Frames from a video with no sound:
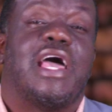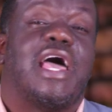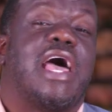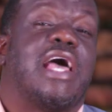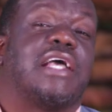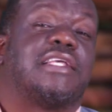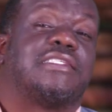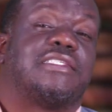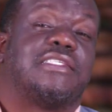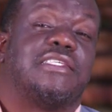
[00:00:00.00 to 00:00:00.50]

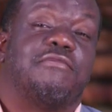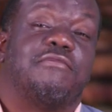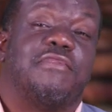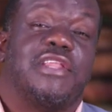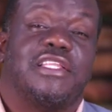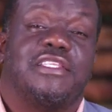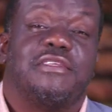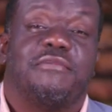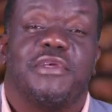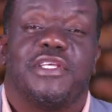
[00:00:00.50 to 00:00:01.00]
Ask him,
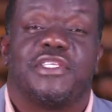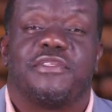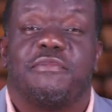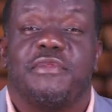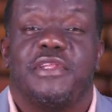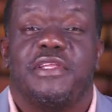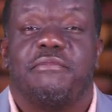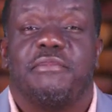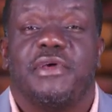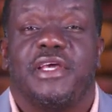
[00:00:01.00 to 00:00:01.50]
let him
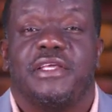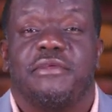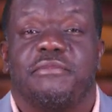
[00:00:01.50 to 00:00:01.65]
explain by